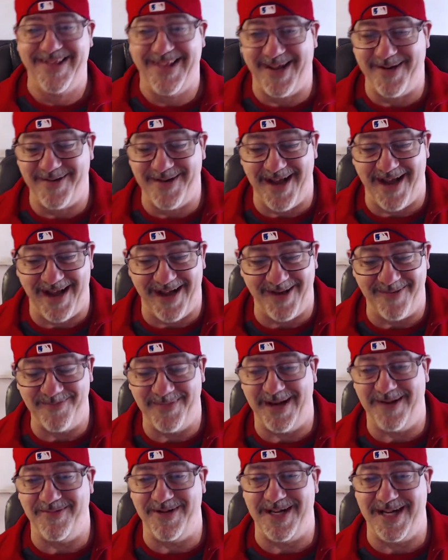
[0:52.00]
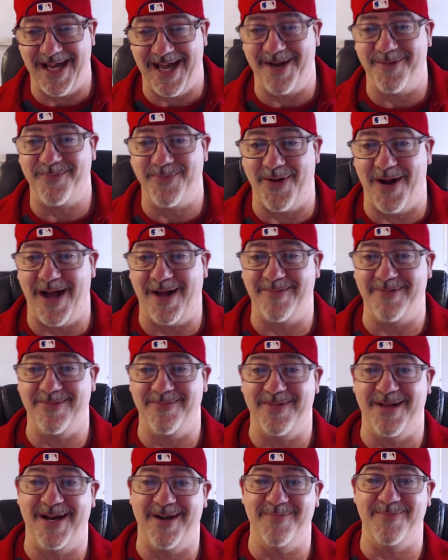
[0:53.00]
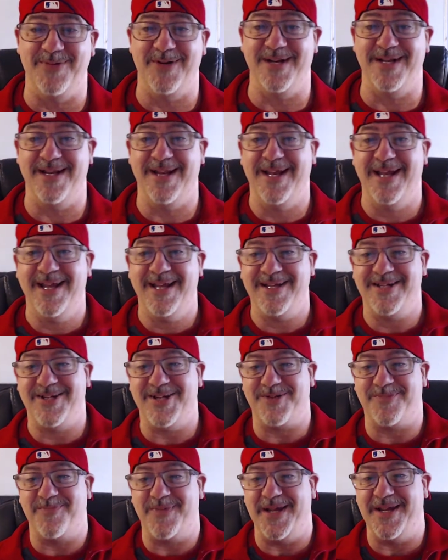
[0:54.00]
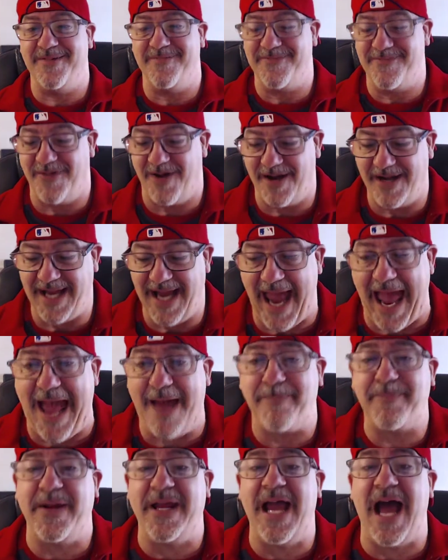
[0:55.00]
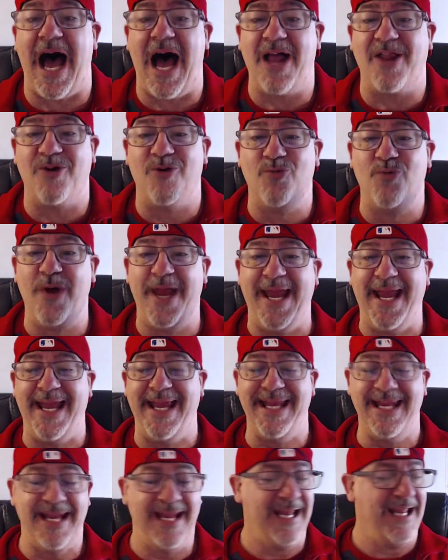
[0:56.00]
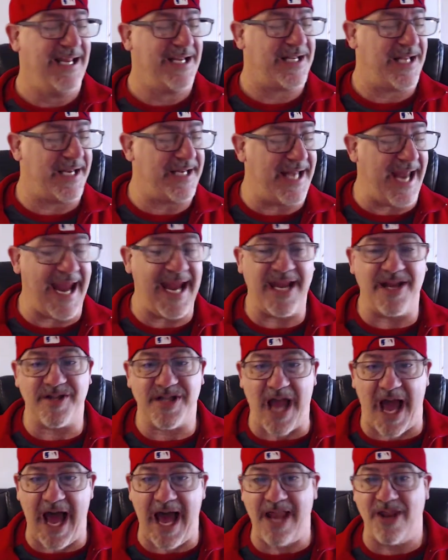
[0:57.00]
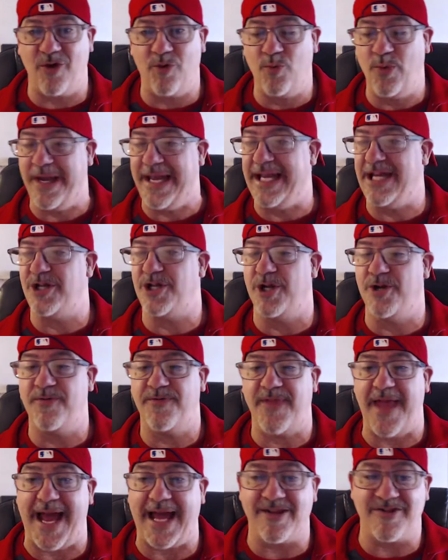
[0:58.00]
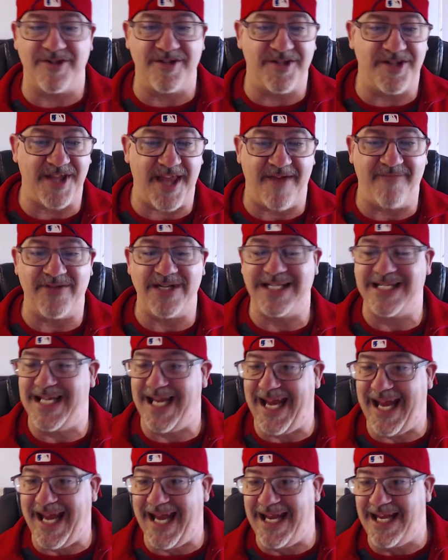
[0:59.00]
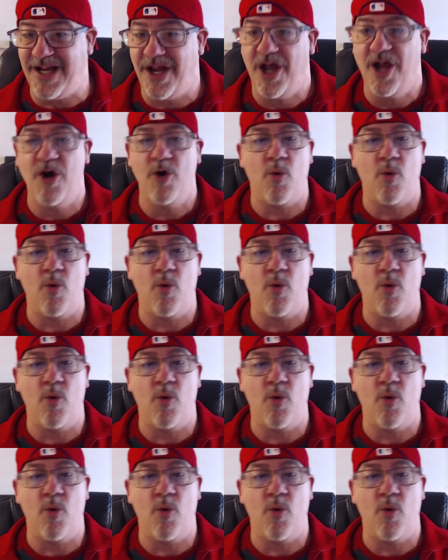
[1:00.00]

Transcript: then uh, maybe you got a problem there. But just being funny. Happy Halloween Today is Halloween 2017.